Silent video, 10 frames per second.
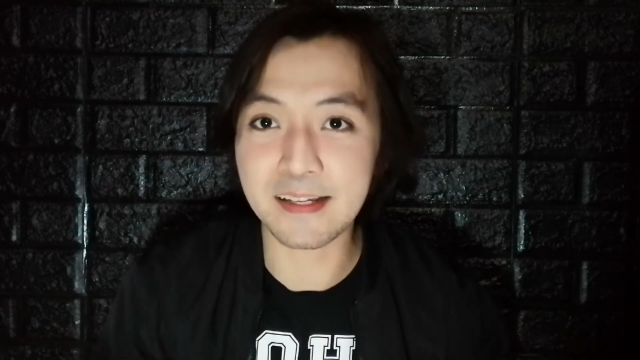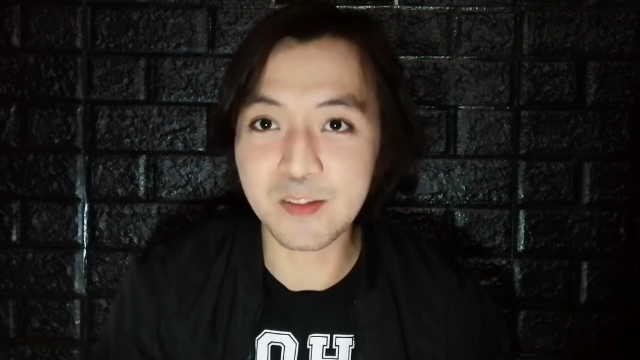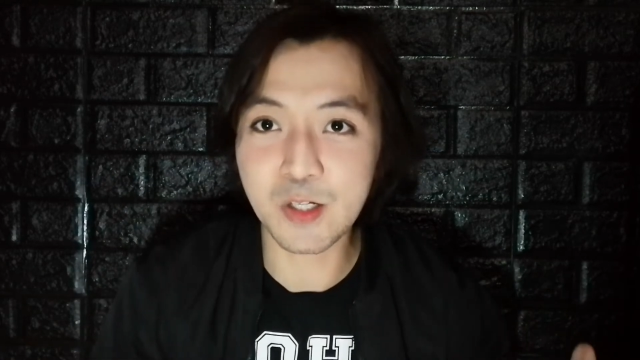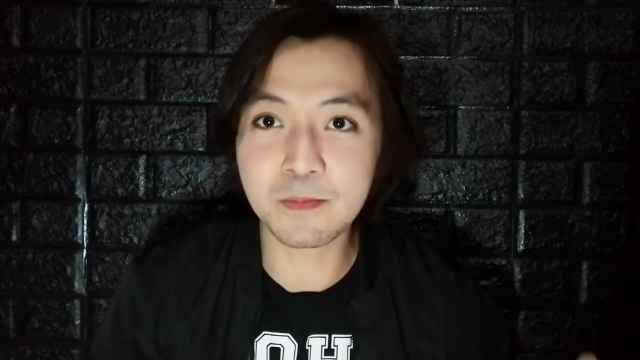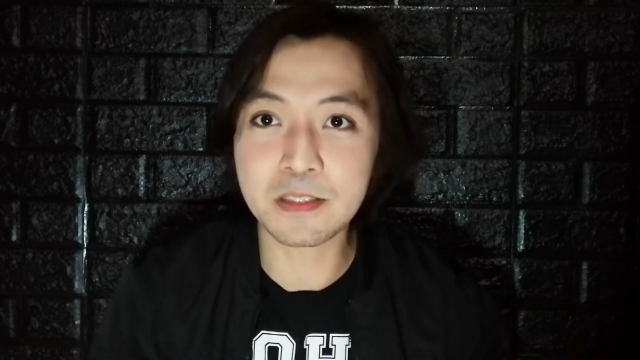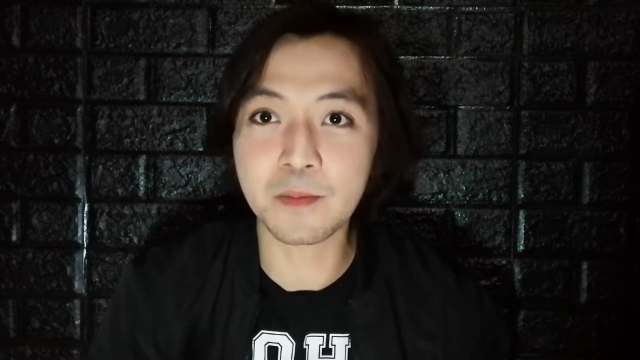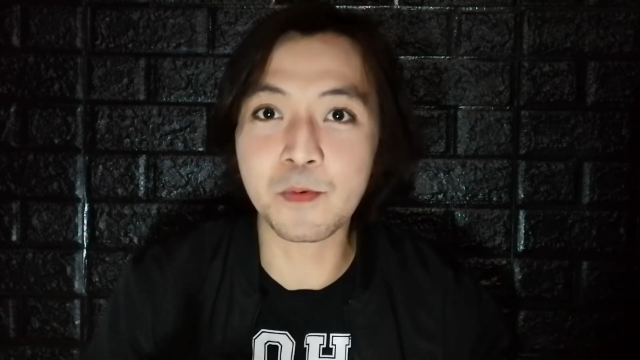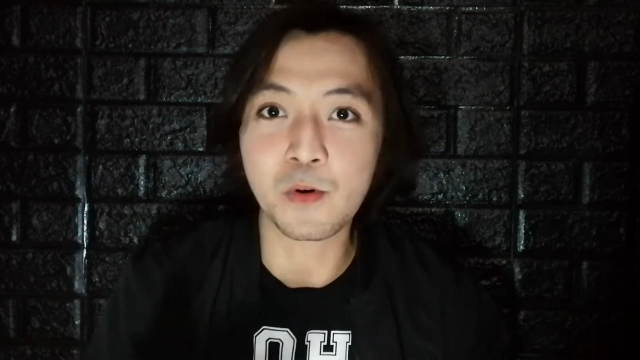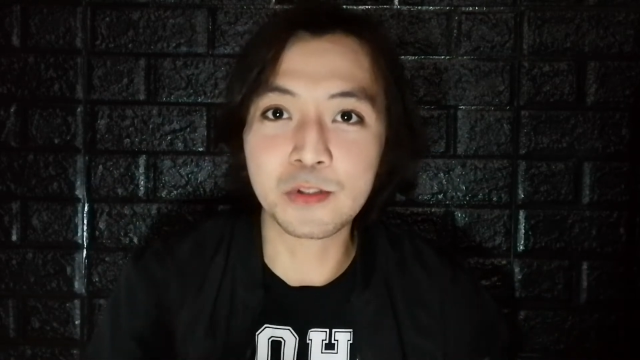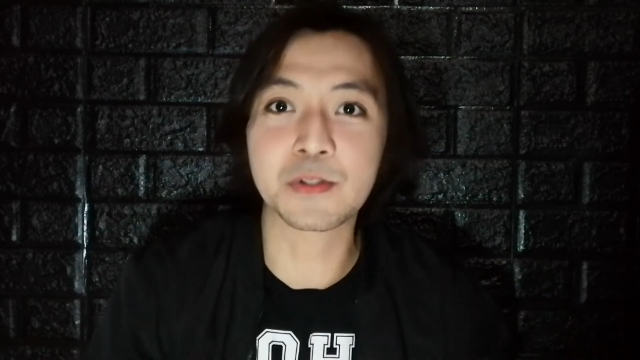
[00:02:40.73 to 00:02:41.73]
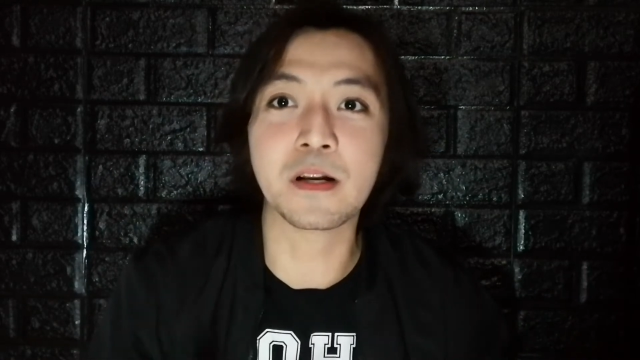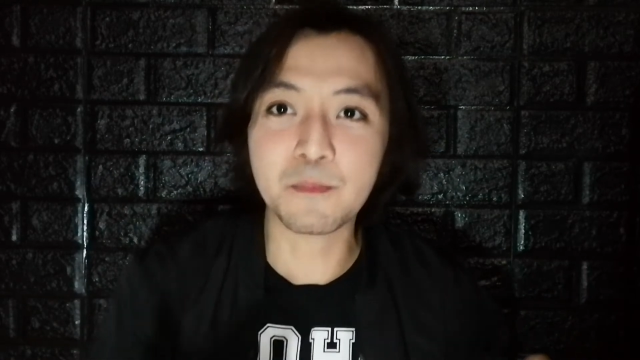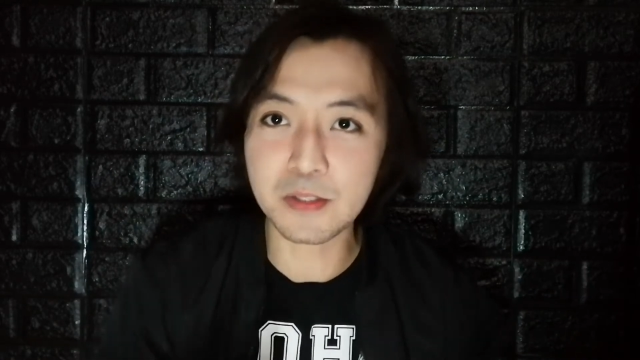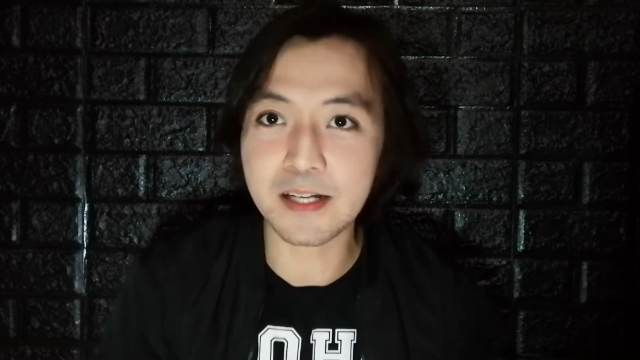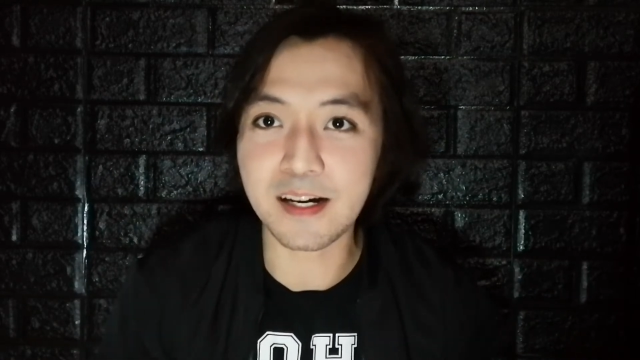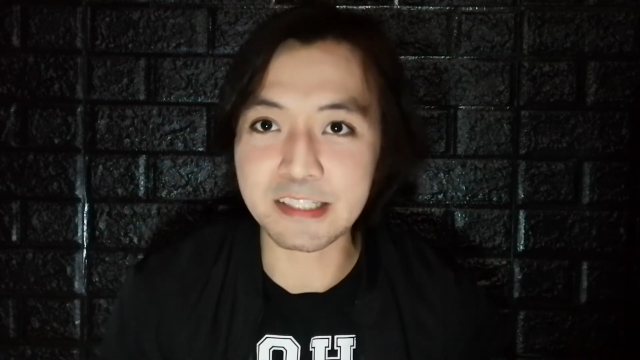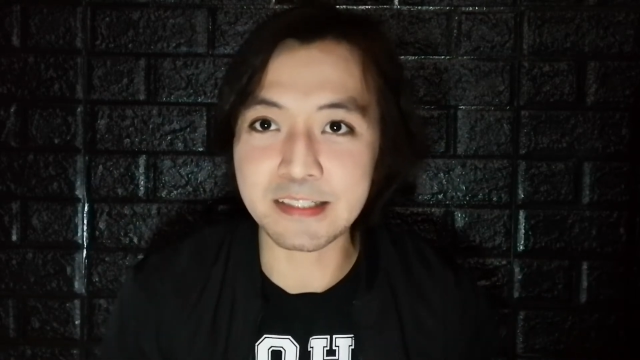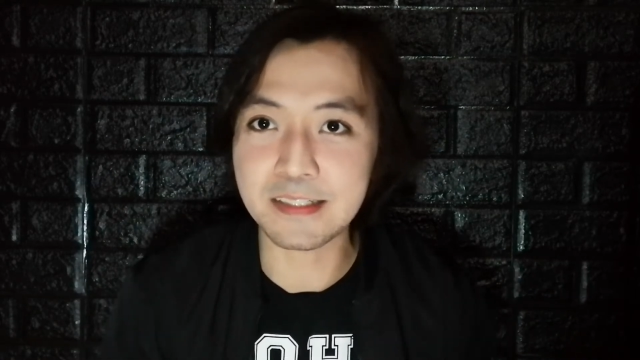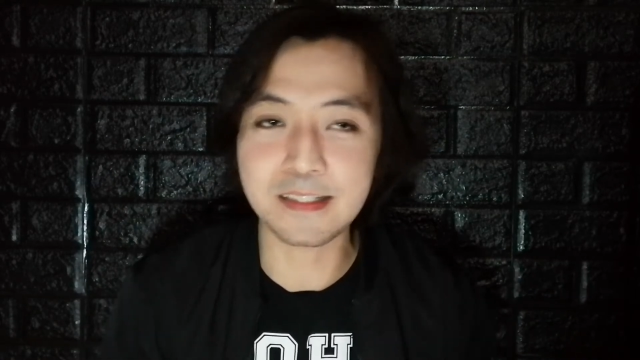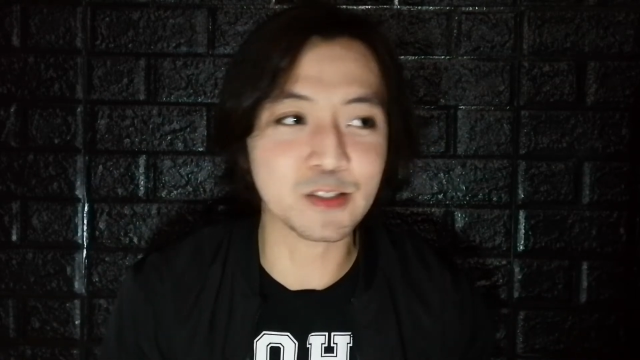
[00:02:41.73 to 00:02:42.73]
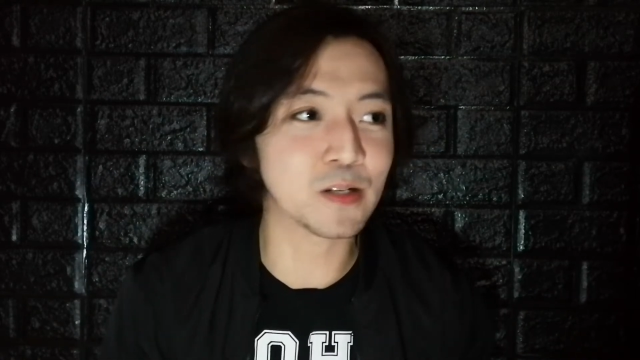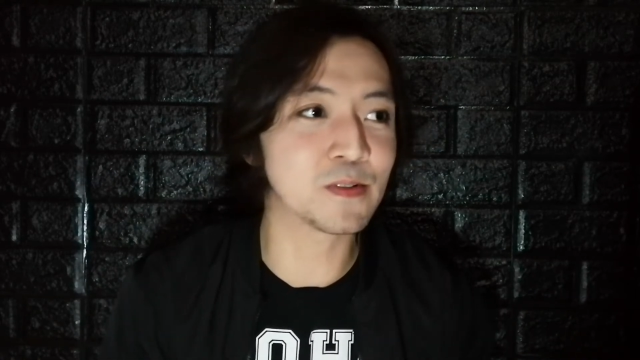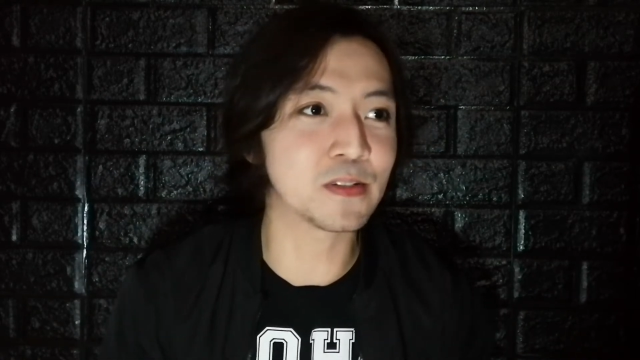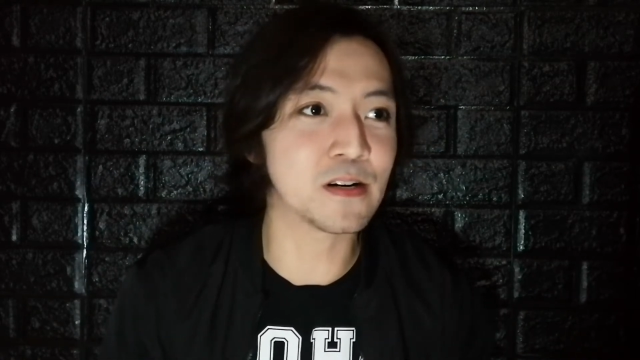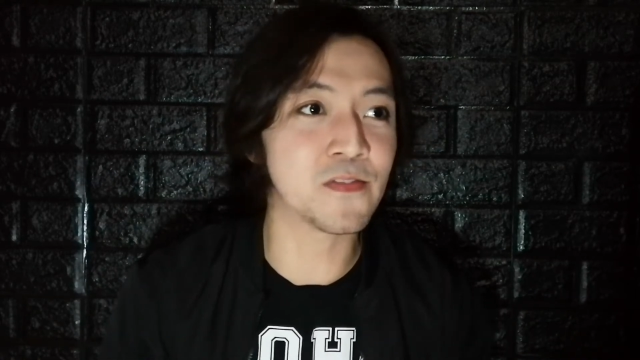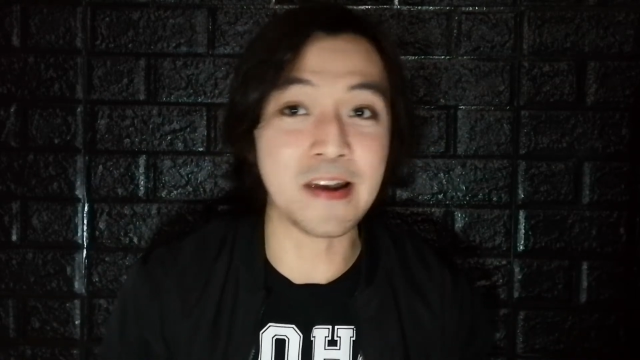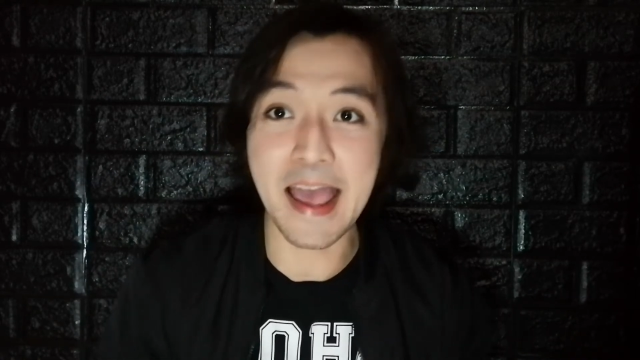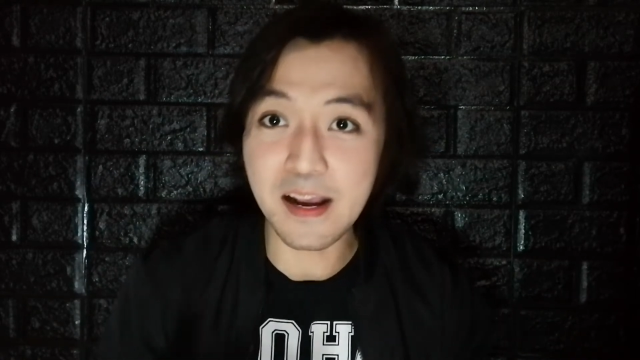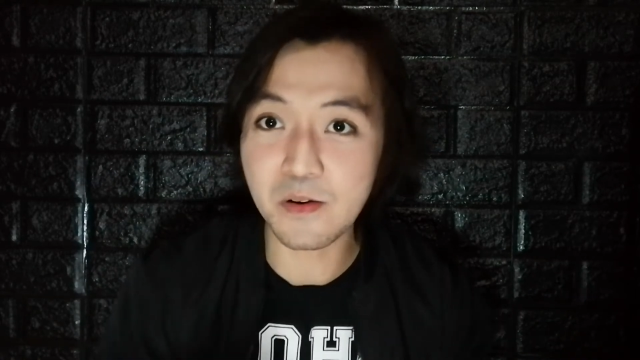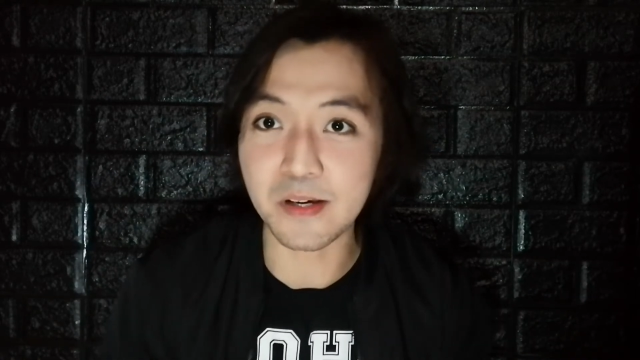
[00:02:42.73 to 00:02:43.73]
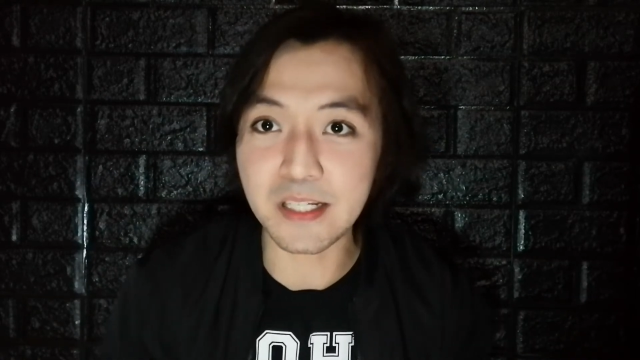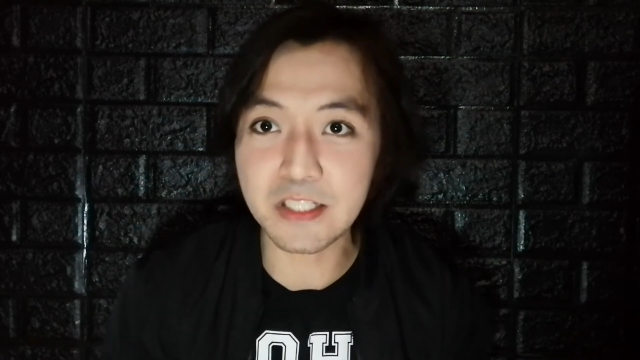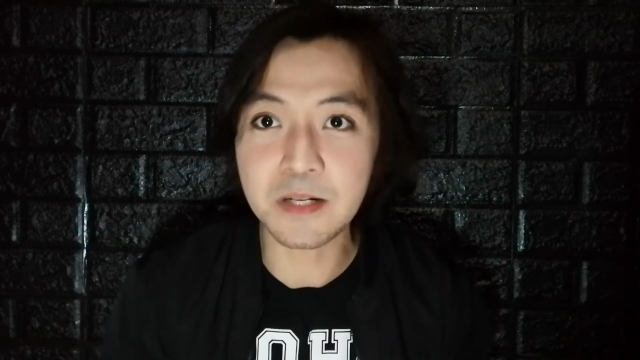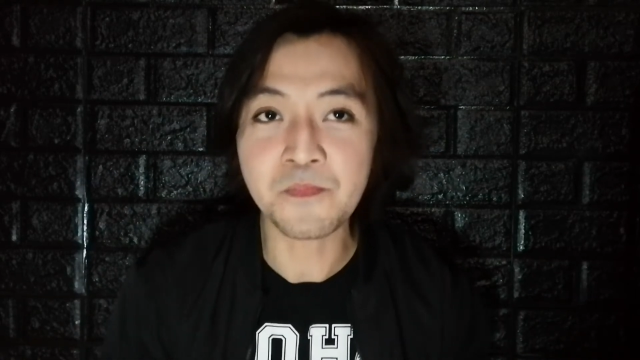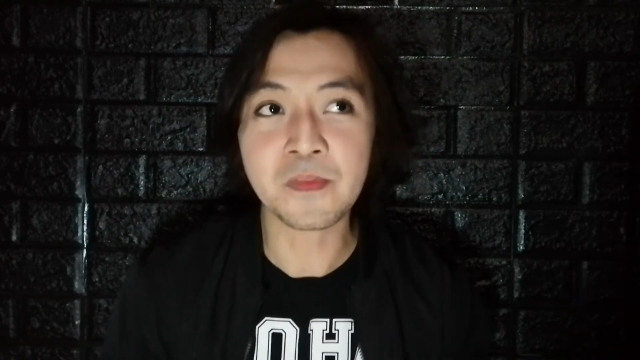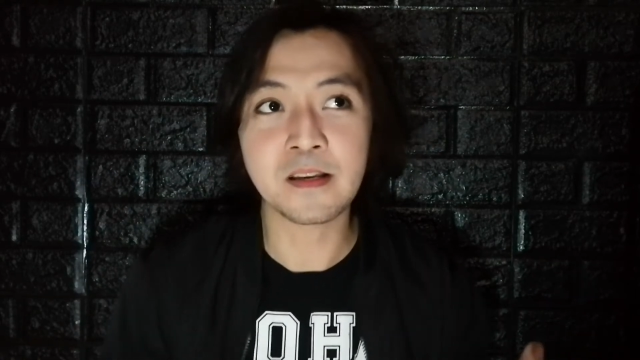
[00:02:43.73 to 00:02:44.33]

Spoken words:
in terms of cultural production, in terms of language,